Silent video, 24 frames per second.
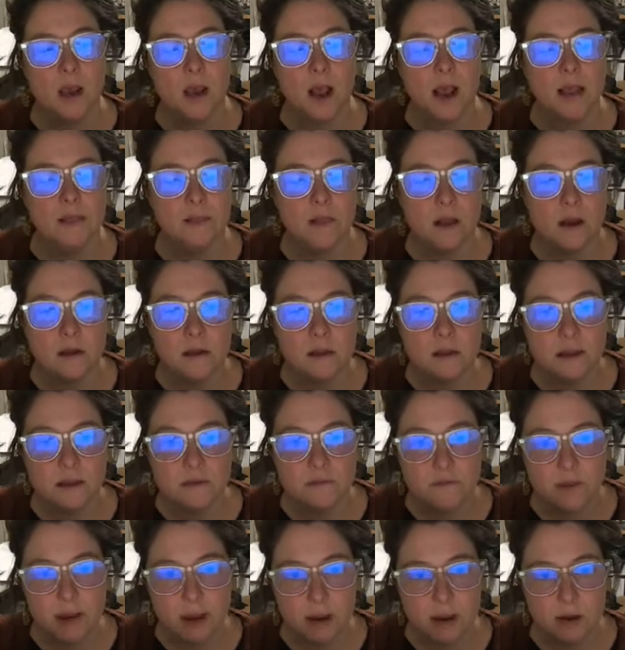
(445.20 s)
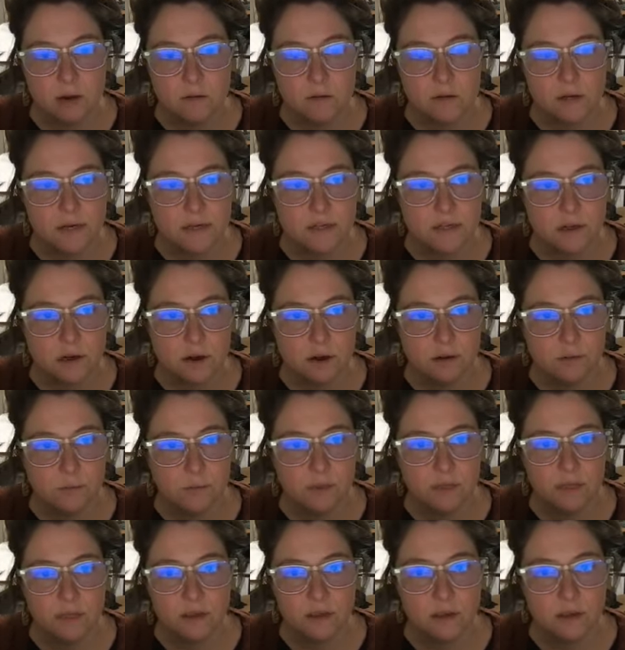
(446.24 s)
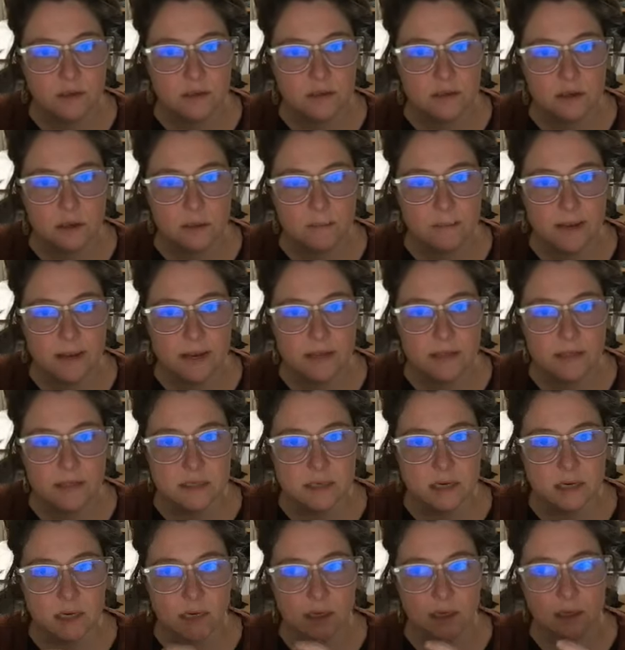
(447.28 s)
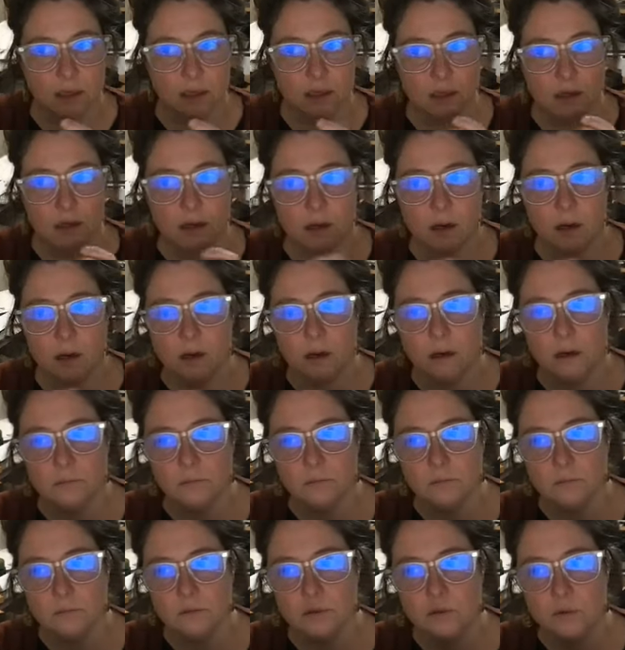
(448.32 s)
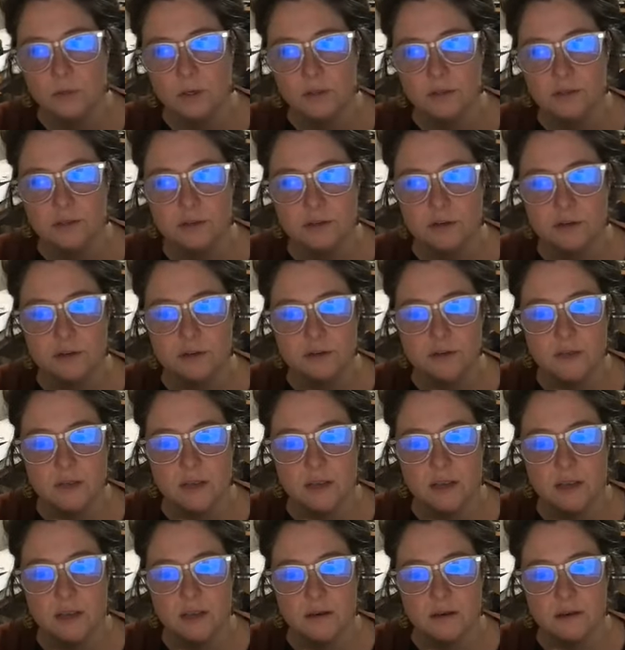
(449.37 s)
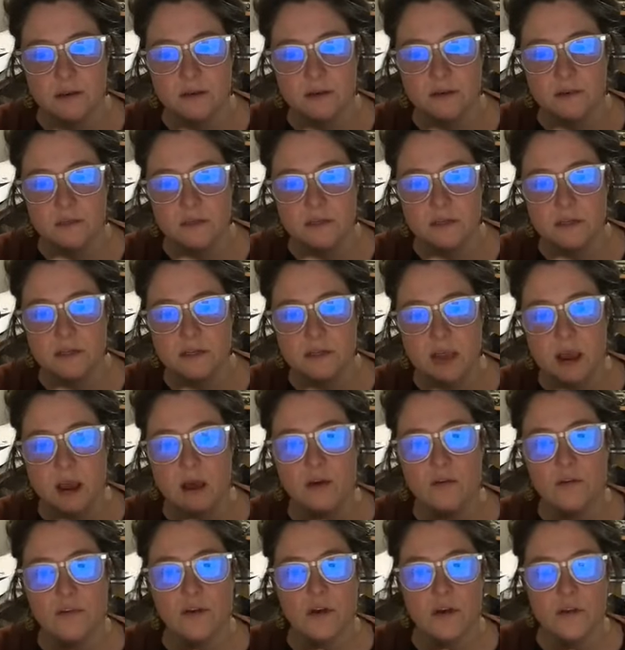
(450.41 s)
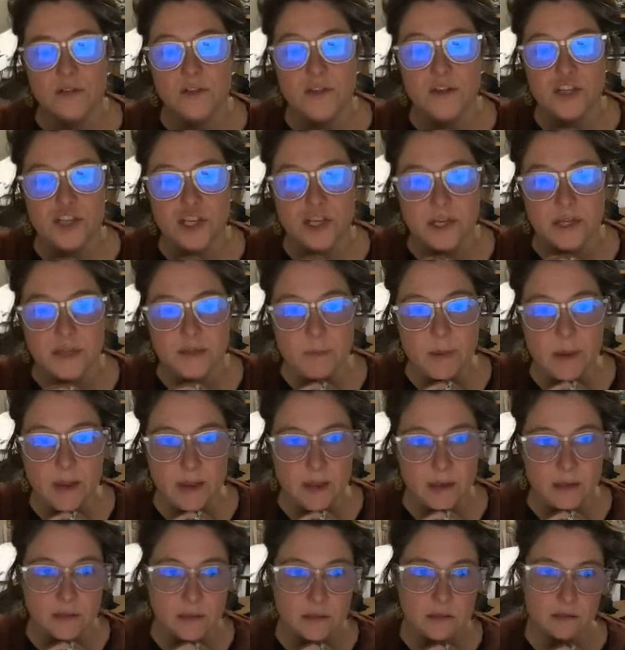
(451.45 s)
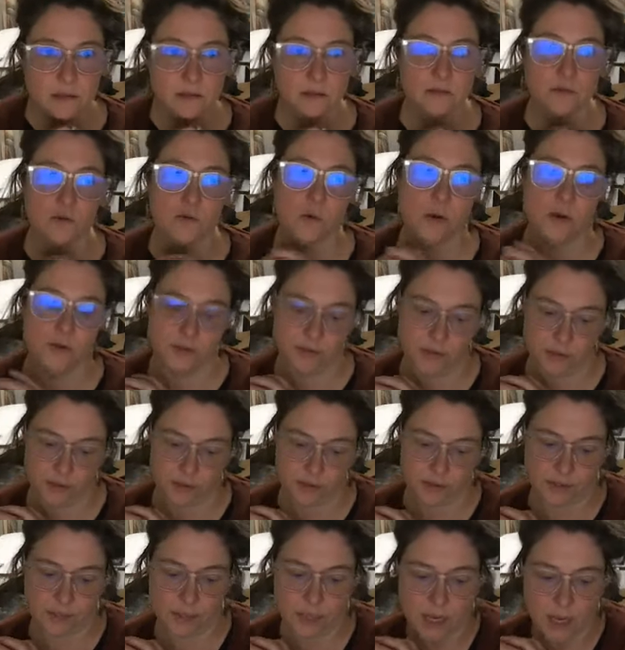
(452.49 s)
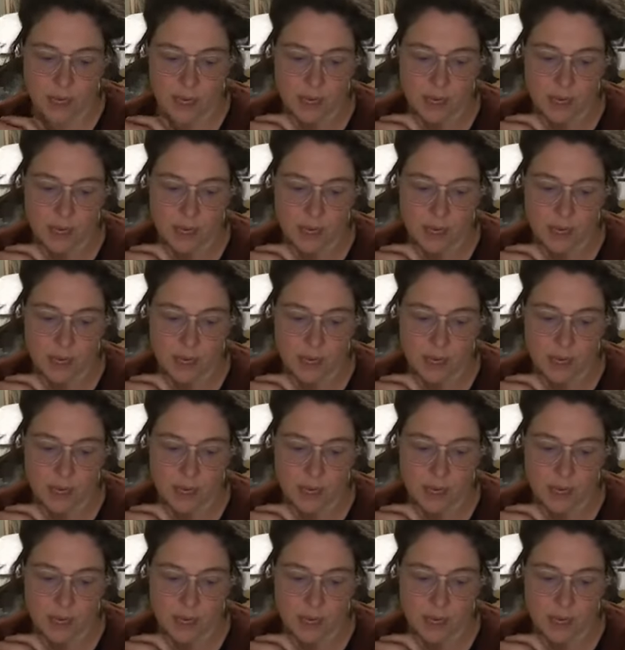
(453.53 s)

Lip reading: I started with these amazing quilters in the South called the Gee's Bend Quilters.